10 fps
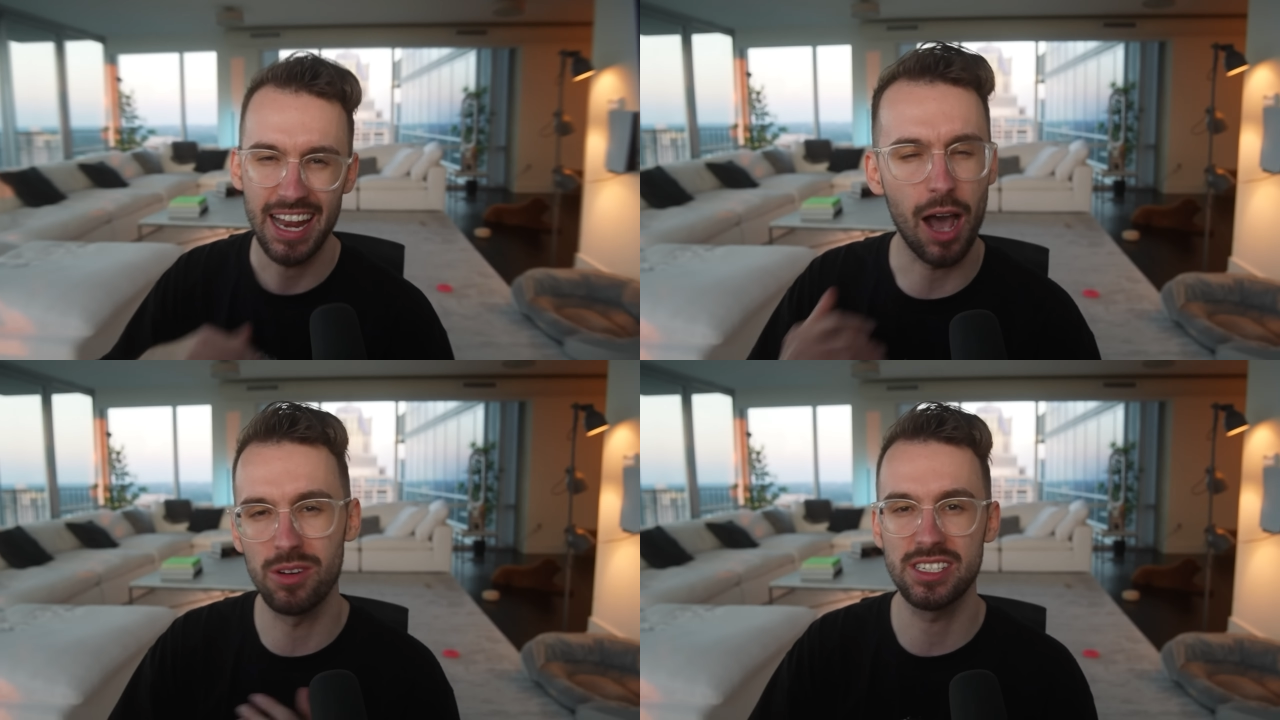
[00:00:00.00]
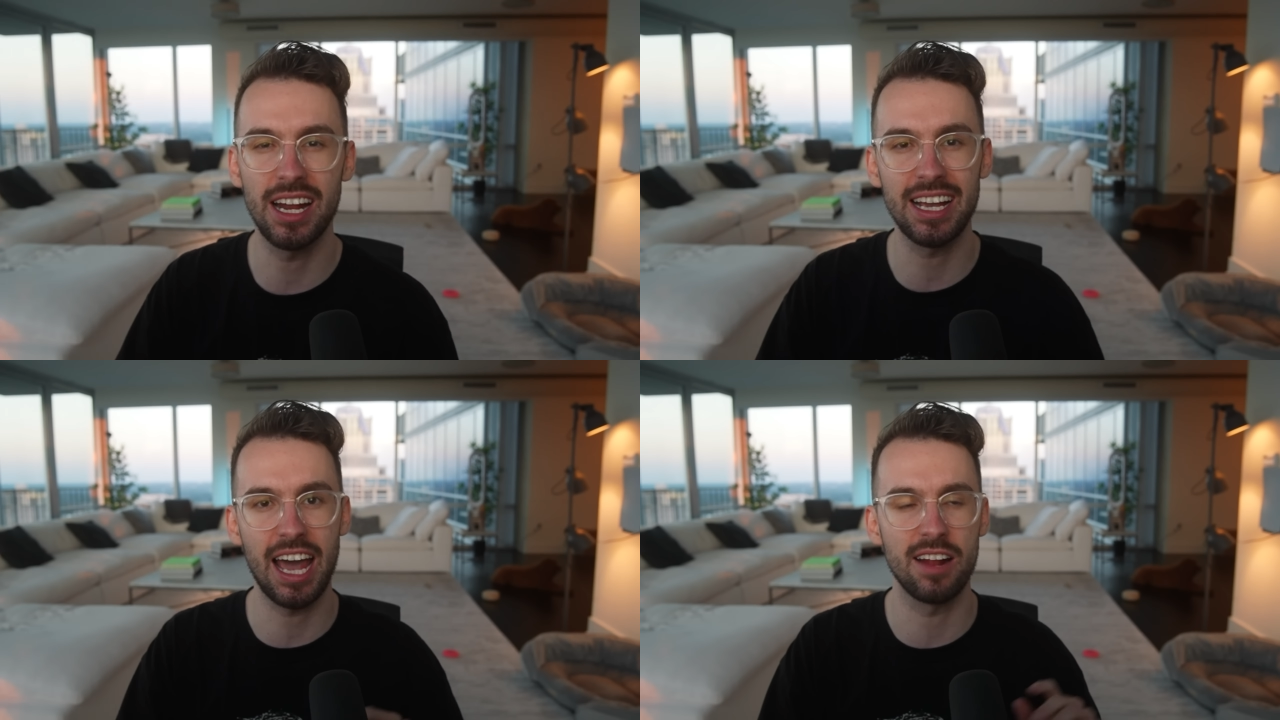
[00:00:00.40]
Now, I was
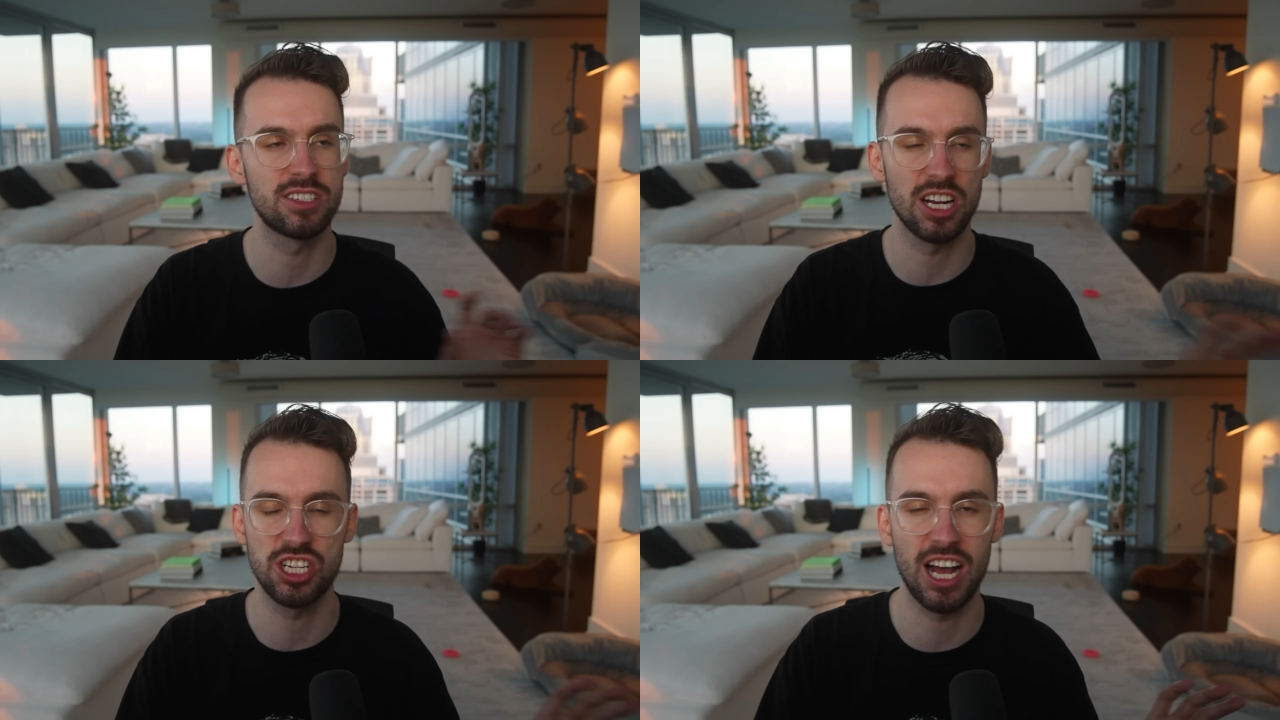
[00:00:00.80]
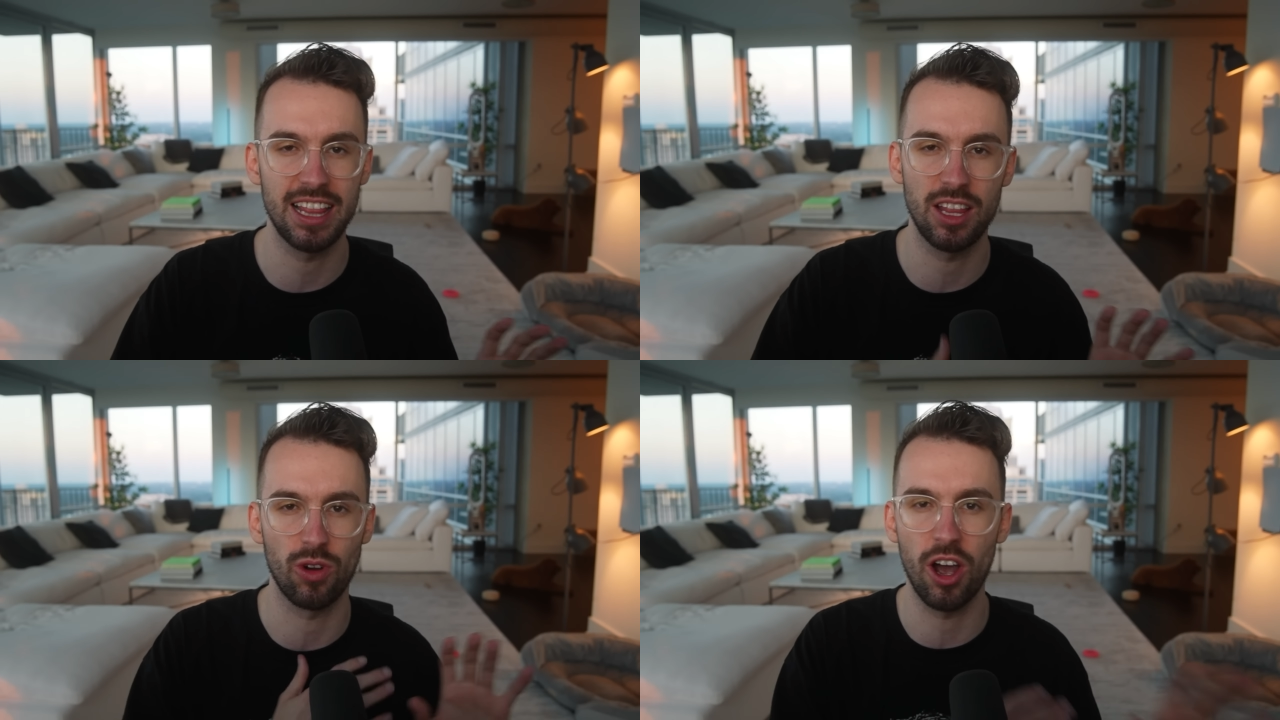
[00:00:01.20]
going to kind of touch
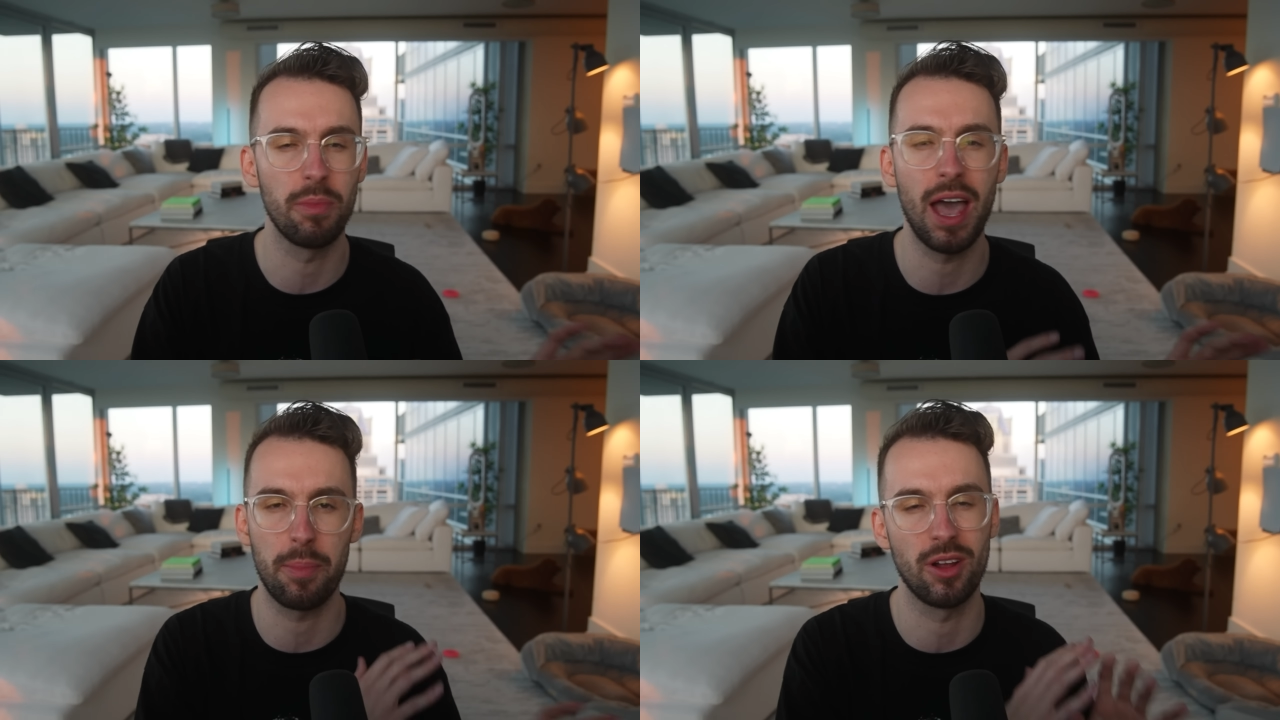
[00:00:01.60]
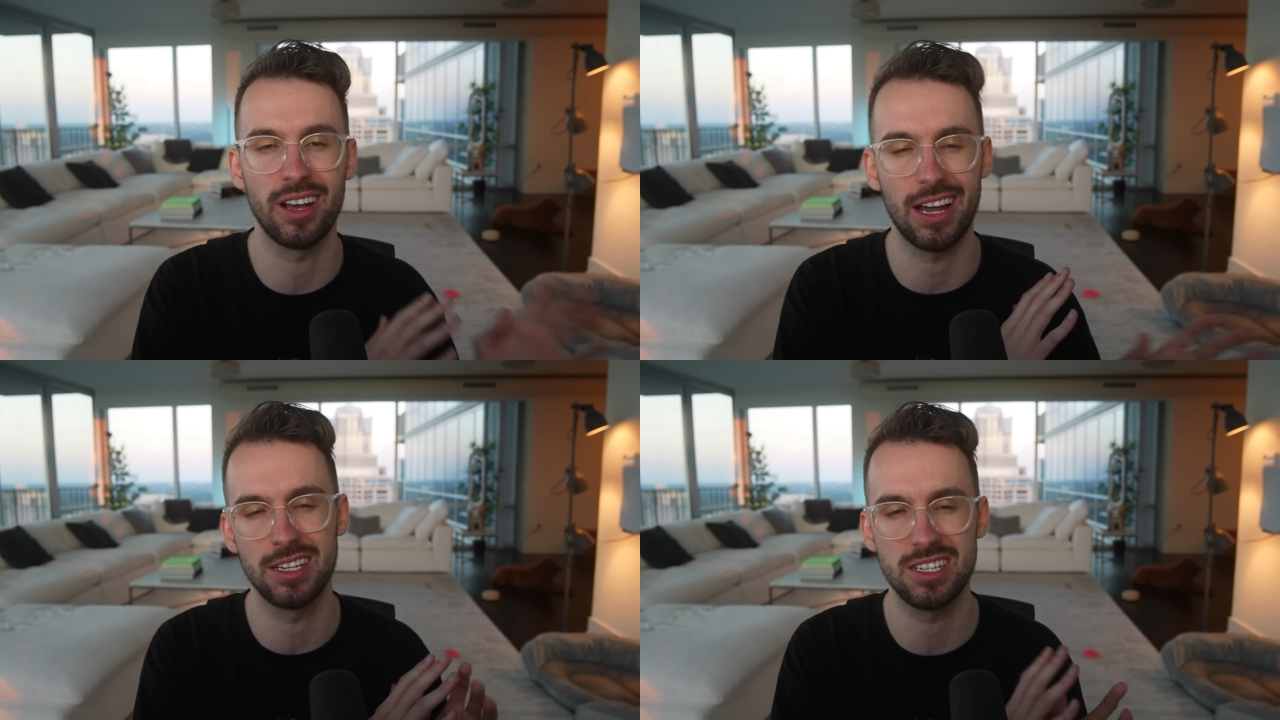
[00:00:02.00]
on the roadmap and
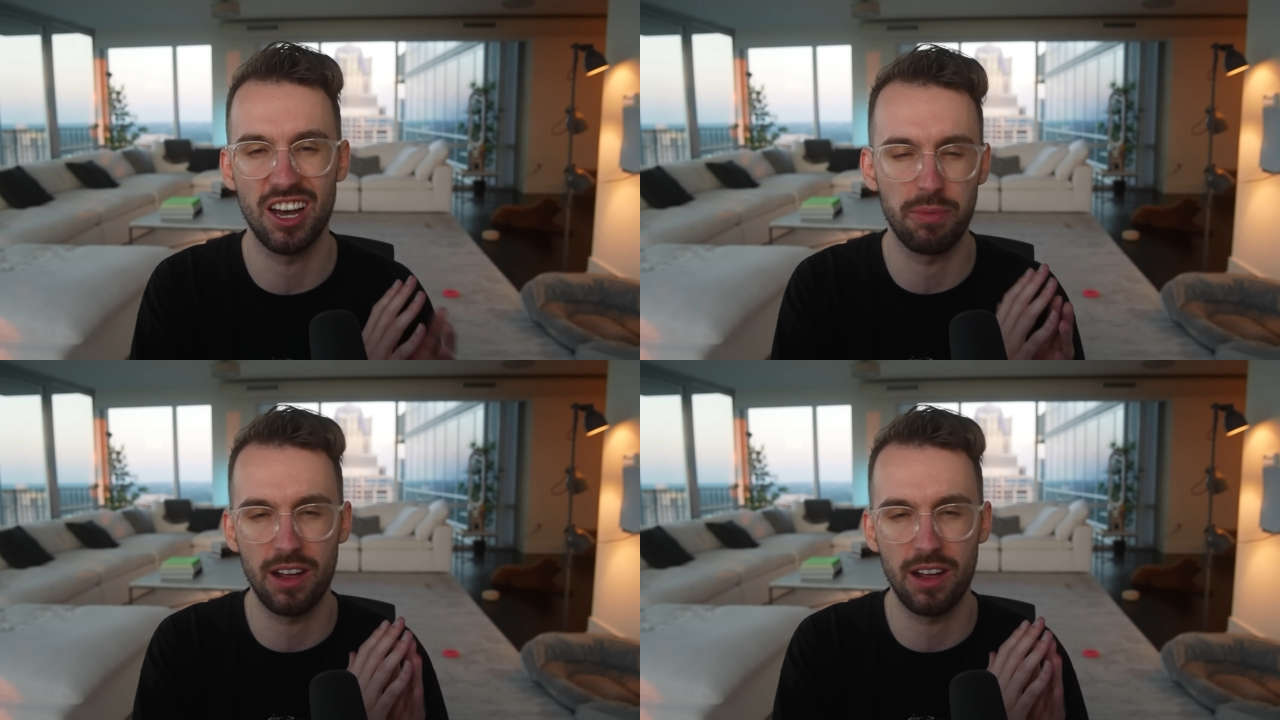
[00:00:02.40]
all that kind of stuff,